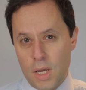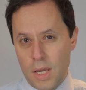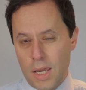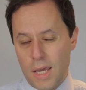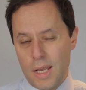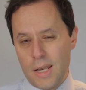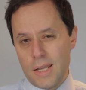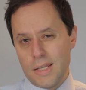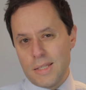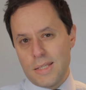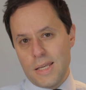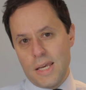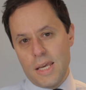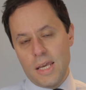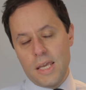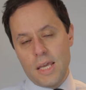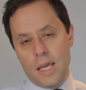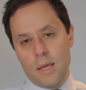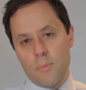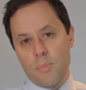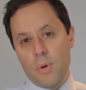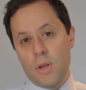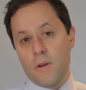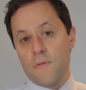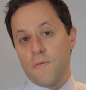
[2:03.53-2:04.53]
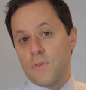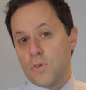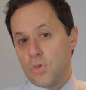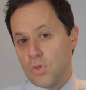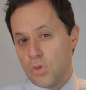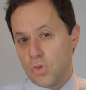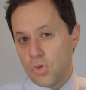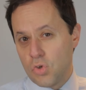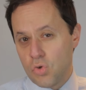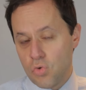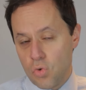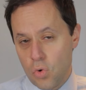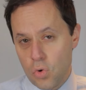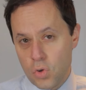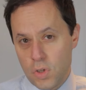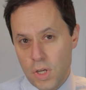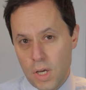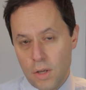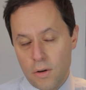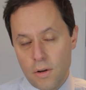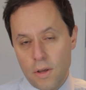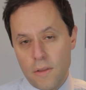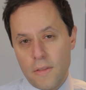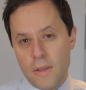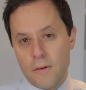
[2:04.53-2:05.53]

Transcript: again and take a beneficiary's drawdown,